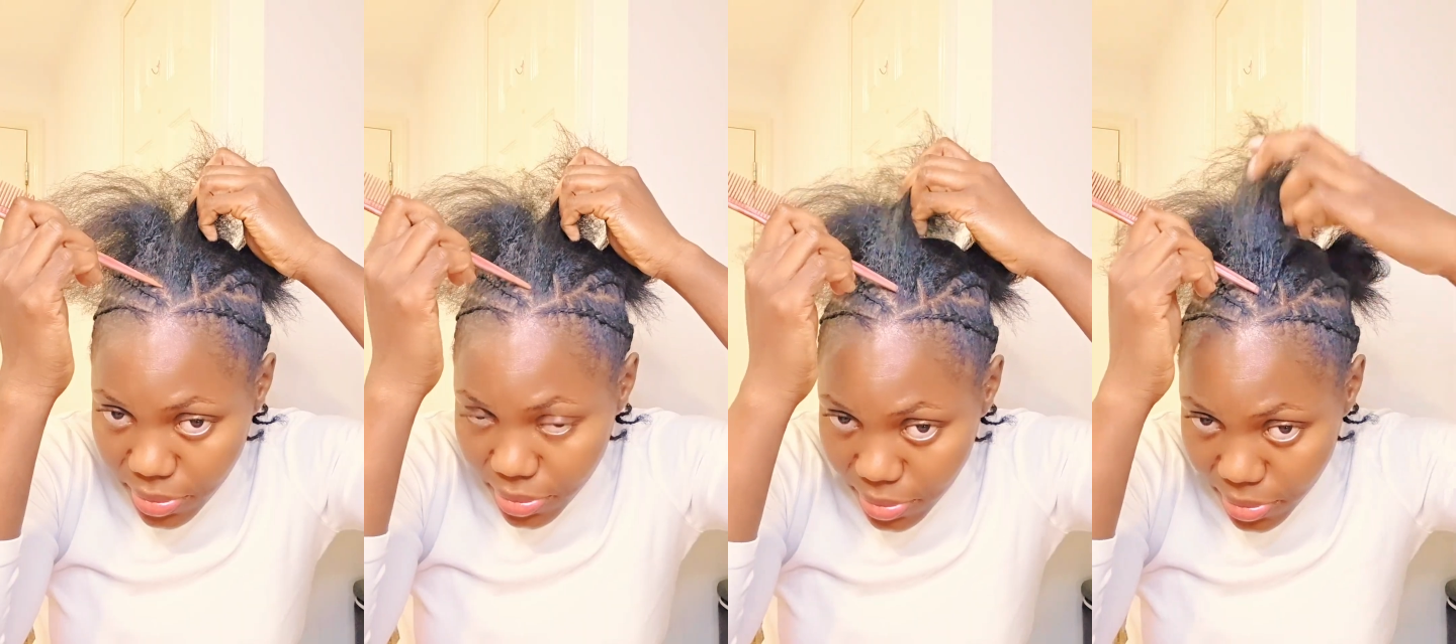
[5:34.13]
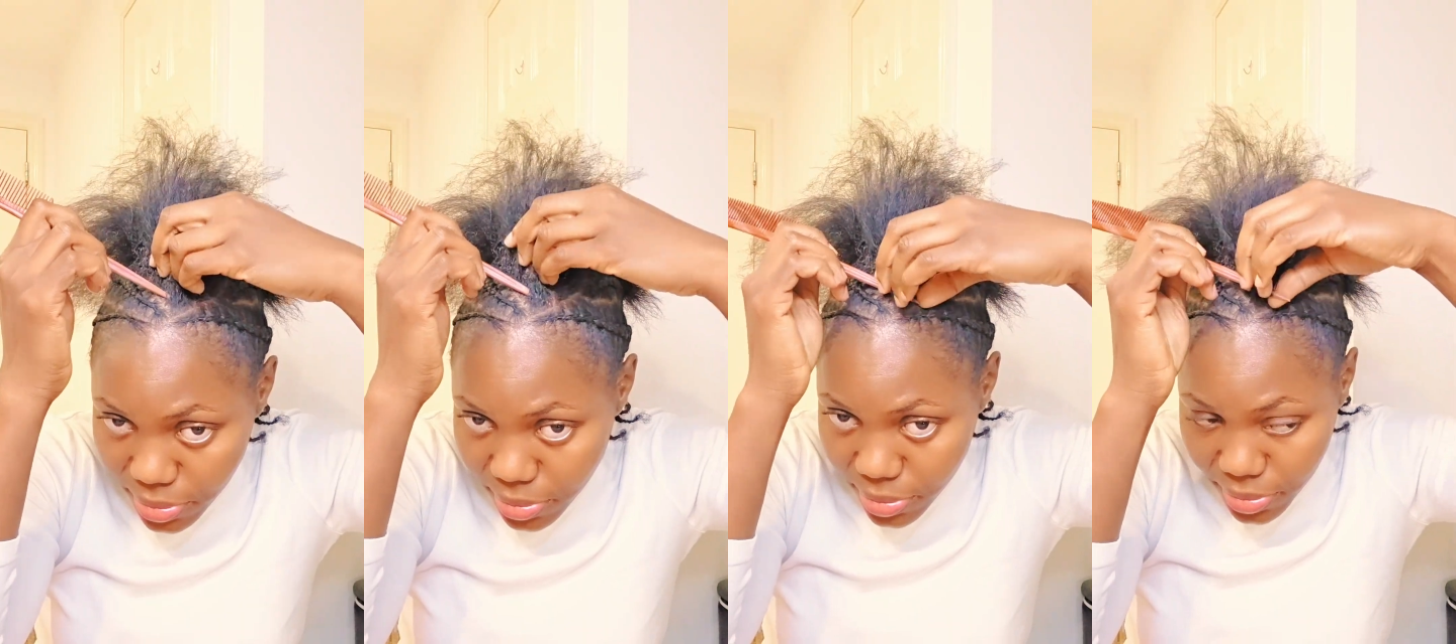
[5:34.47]
it?
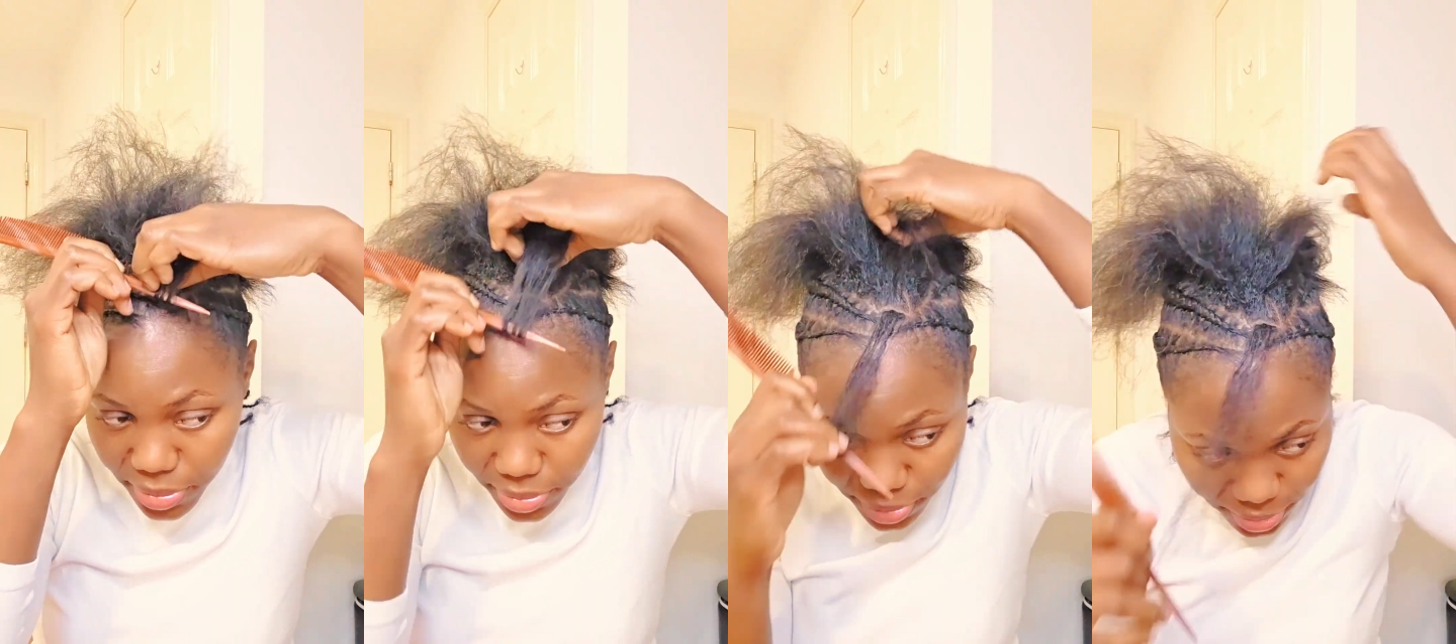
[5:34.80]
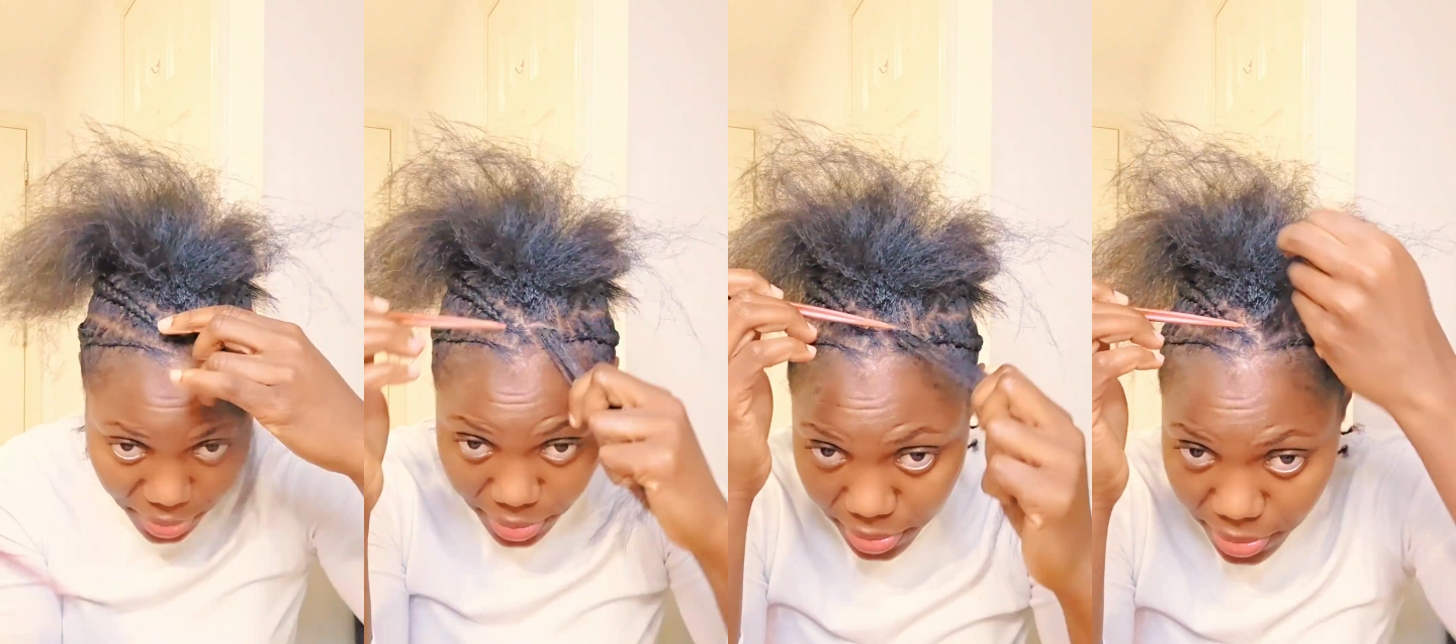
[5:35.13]
How do I
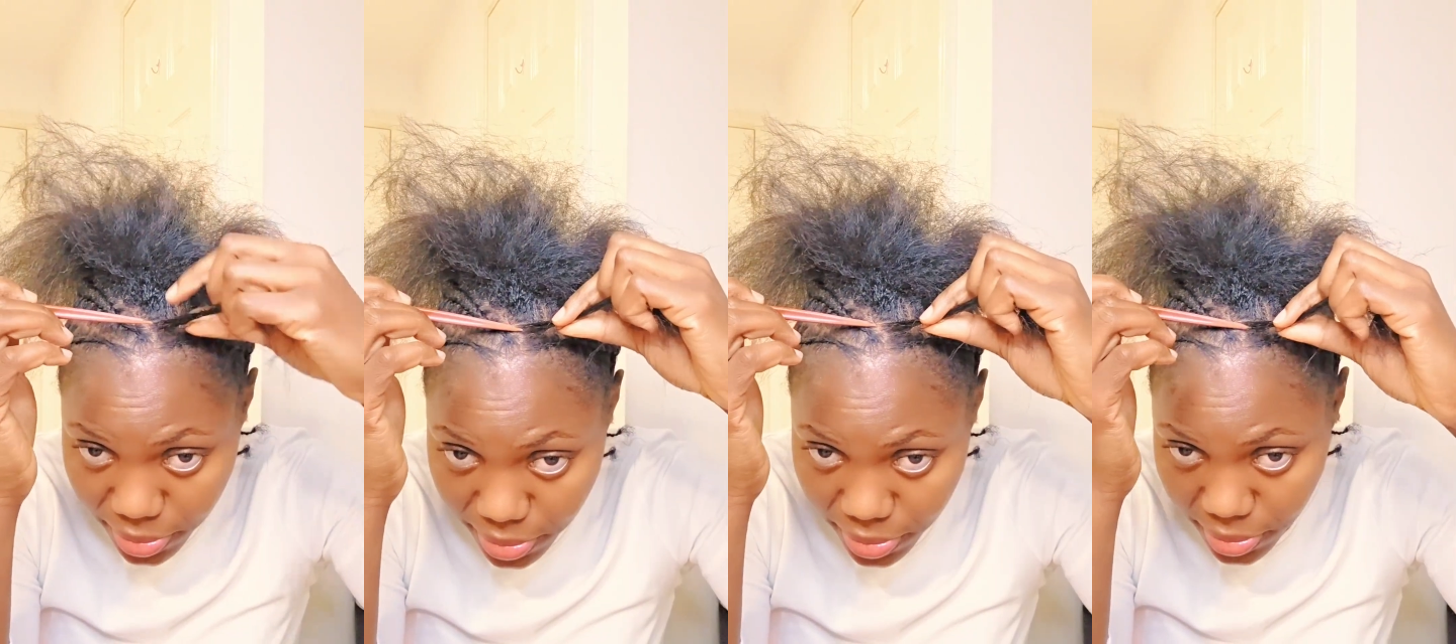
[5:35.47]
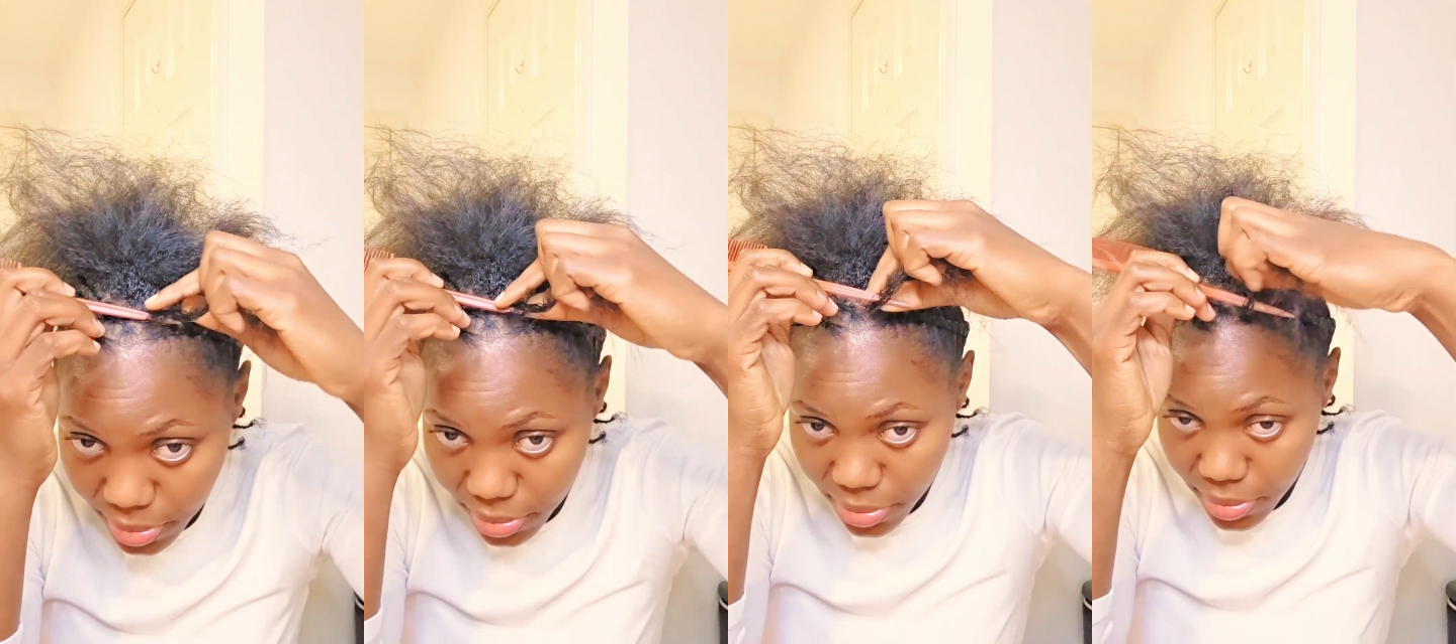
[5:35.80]
pat it?
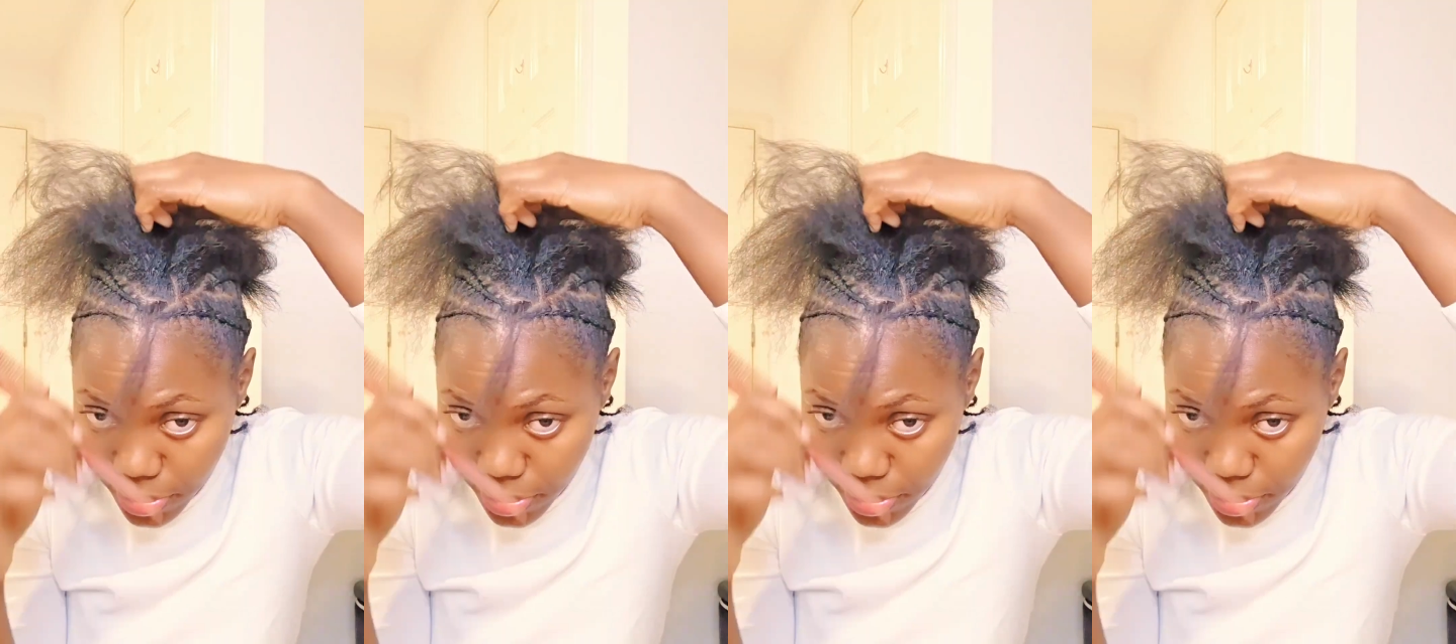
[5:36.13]
So